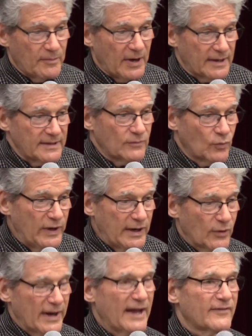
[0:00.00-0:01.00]
but we
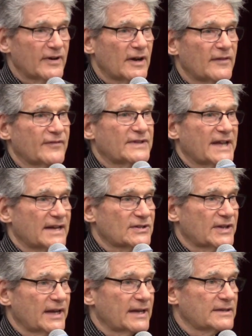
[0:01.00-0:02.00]
don't have enough
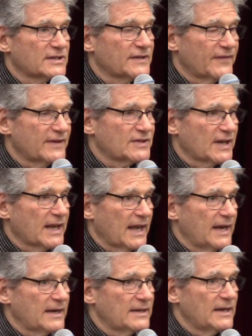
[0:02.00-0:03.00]
testing and
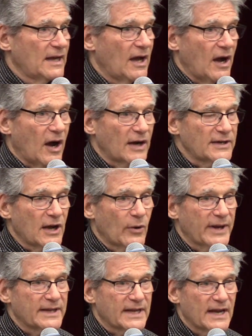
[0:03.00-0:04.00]
sophisticated
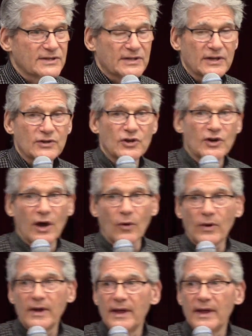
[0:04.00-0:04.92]
ongoing testing to know.